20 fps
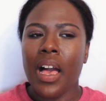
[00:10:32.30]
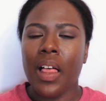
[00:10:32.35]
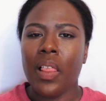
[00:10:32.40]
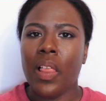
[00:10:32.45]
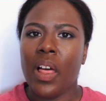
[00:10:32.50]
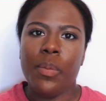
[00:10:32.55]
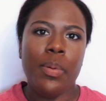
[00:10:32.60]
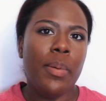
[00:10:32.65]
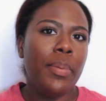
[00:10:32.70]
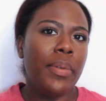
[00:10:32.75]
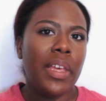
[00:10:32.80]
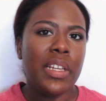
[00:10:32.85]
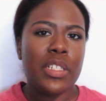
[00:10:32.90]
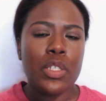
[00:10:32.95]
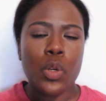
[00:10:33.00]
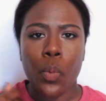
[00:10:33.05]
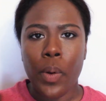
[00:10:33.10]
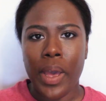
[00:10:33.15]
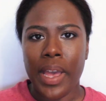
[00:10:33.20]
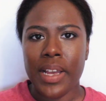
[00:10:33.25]
a lot of people like
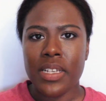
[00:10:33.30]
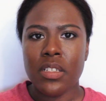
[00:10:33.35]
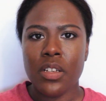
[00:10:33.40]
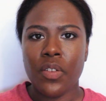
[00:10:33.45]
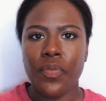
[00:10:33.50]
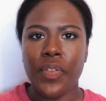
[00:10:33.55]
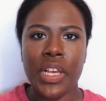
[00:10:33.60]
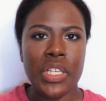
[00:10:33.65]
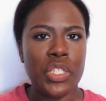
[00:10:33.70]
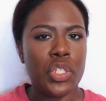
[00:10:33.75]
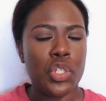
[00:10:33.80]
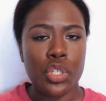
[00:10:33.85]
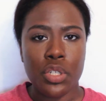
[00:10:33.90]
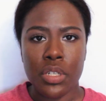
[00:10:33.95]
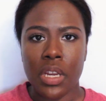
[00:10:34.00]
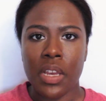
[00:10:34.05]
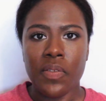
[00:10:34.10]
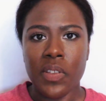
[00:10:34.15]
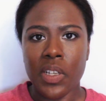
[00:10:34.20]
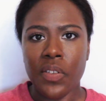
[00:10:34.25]
to wax their face or
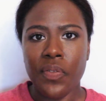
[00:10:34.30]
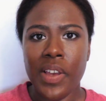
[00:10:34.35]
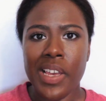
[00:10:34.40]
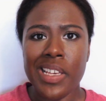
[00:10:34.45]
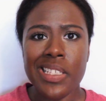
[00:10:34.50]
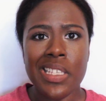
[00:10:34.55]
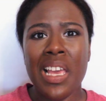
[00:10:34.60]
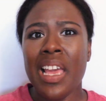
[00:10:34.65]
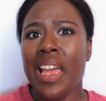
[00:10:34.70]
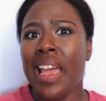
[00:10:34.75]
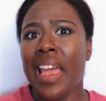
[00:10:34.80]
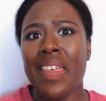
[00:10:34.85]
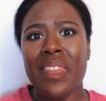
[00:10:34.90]
shave their face,